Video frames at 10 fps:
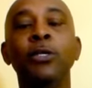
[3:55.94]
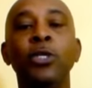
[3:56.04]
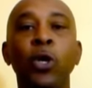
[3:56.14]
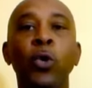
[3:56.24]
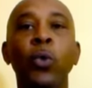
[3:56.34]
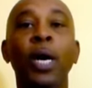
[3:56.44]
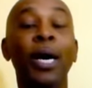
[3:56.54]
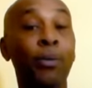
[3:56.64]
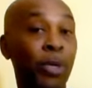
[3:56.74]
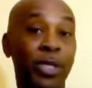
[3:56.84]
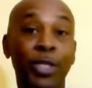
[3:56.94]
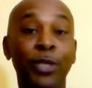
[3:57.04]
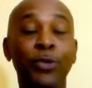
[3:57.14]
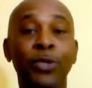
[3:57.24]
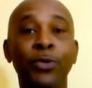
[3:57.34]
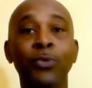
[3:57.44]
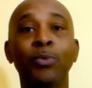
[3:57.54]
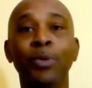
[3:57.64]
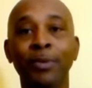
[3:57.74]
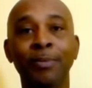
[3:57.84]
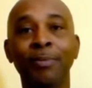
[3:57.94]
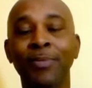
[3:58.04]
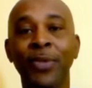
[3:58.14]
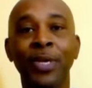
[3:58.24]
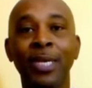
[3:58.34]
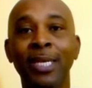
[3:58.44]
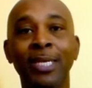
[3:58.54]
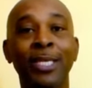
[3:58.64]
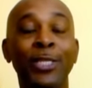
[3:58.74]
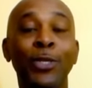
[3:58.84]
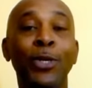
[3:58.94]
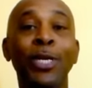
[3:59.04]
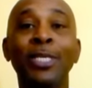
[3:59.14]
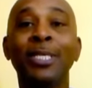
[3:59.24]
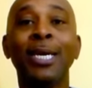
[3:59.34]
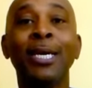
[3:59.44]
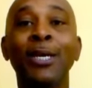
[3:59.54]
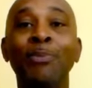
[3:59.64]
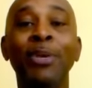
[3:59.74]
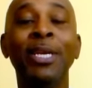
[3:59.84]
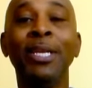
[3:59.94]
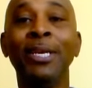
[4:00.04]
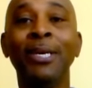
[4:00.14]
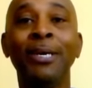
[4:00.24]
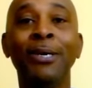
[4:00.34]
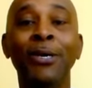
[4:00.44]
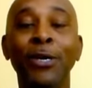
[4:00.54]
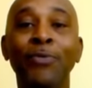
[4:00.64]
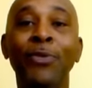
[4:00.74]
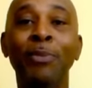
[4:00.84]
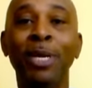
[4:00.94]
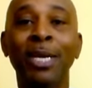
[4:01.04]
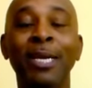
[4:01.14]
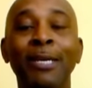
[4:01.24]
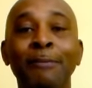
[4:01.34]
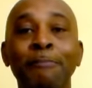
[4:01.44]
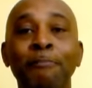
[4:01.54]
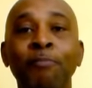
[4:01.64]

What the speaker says: So I went to YouTube, the digital encyclopedia of the millennium,